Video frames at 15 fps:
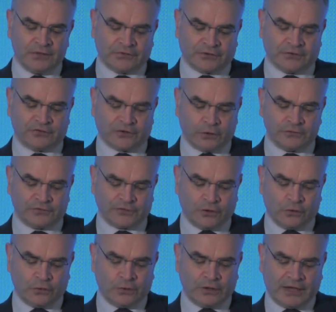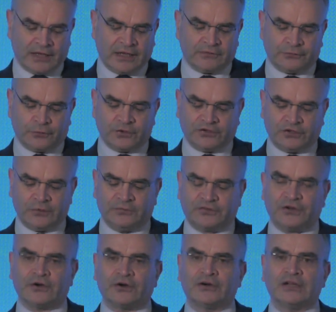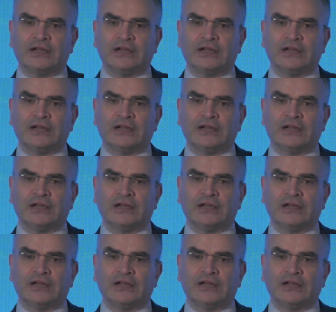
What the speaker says: There's also 4 teams here